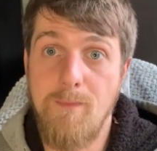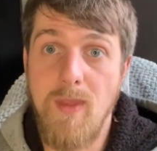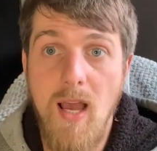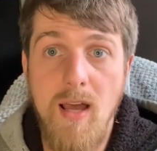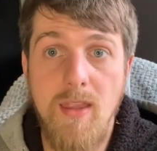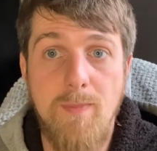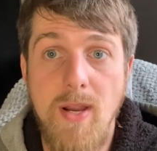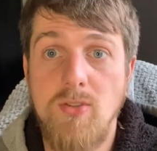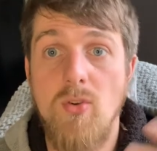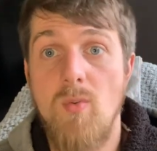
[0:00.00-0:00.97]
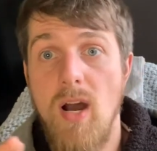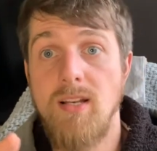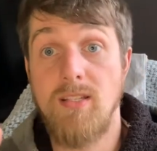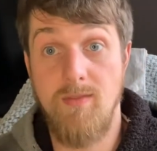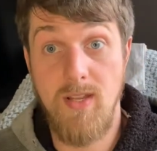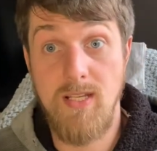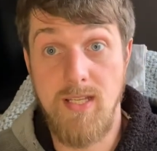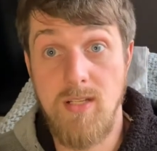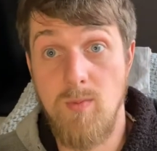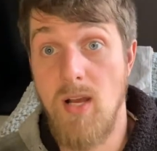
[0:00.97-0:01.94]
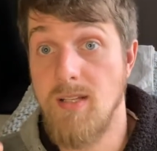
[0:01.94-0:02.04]
The petrol ones, the
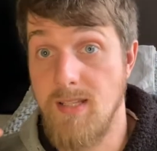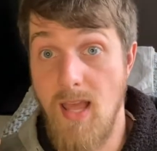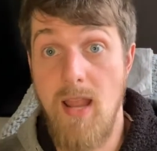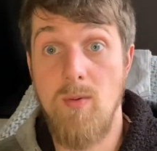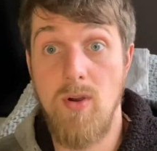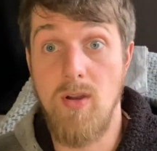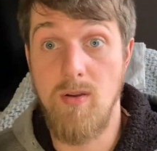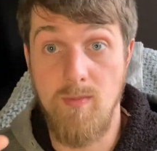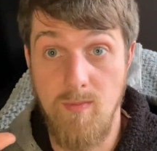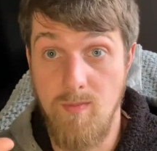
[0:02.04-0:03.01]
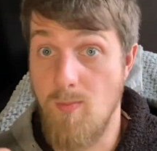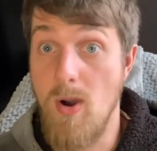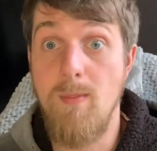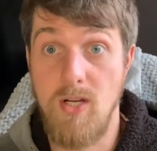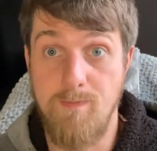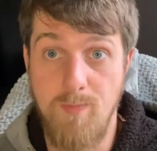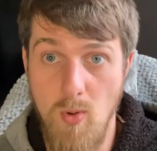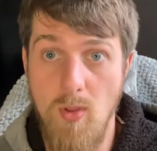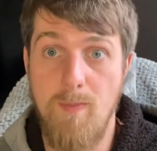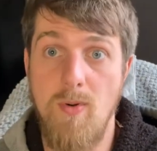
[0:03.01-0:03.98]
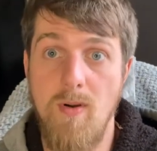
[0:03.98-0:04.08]
V6 ones, they were pretty much
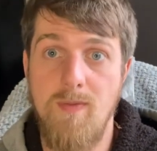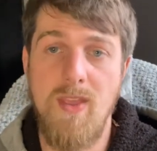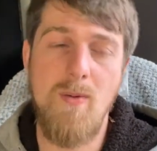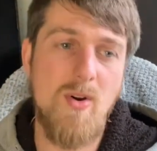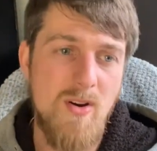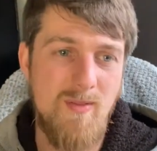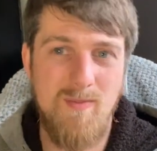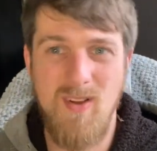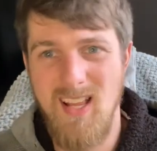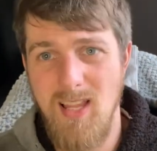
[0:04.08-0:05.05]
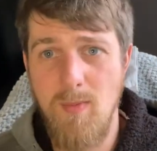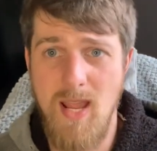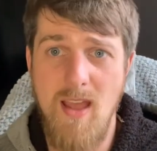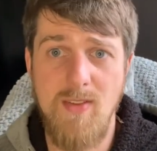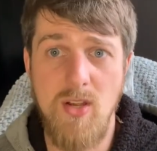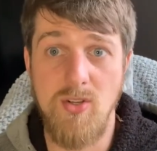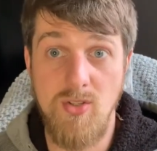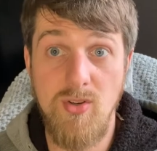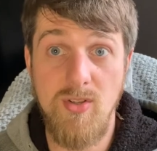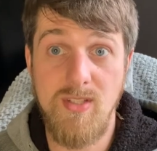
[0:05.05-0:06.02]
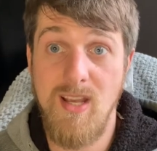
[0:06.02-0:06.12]
bulletproof. They were a little bit heavy on
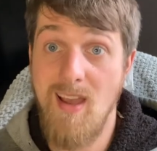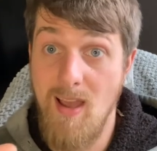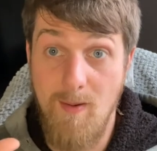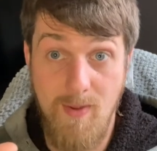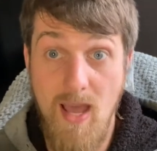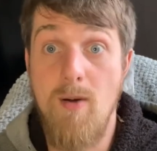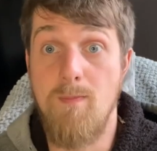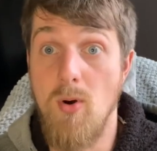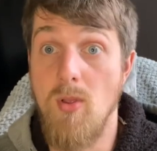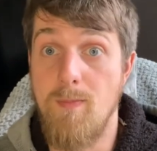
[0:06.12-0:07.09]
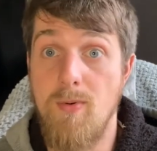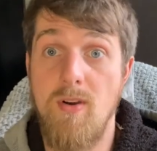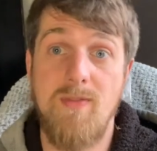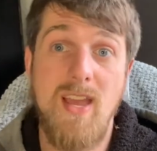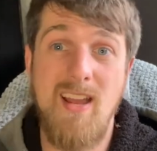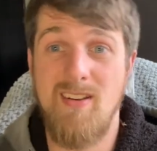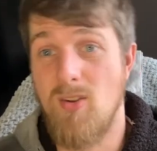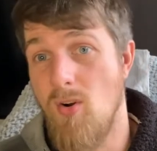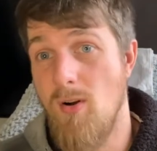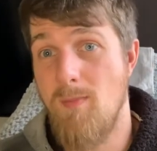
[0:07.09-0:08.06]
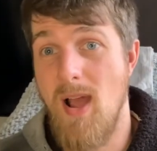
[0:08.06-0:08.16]
juice, but they were bulletproof. They had
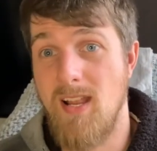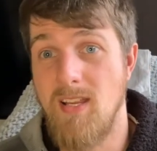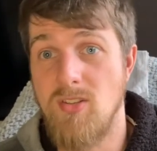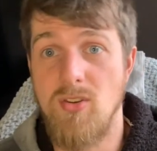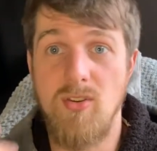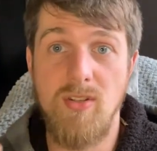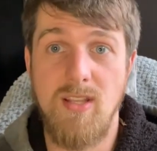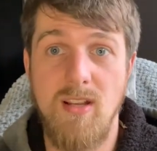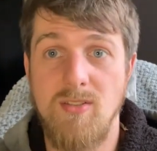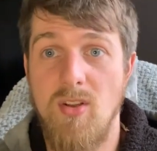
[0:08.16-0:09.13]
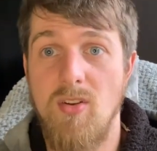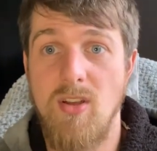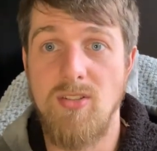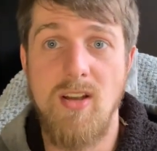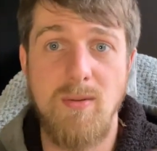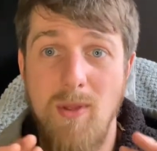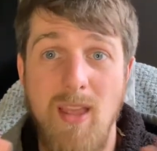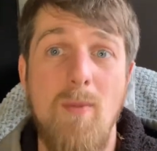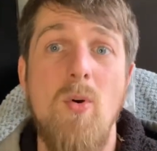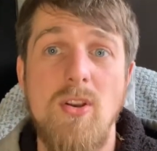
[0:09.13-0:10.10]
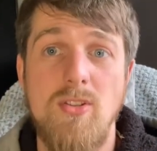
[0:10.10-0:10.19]
coil pack issues, things along those lines, but they
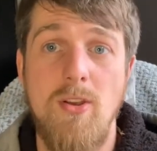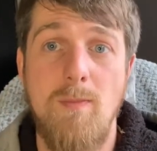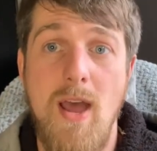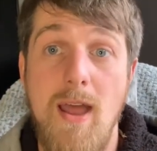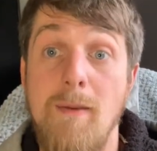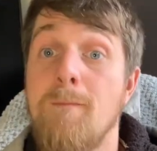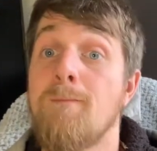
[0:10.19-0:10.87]
weren't too bad.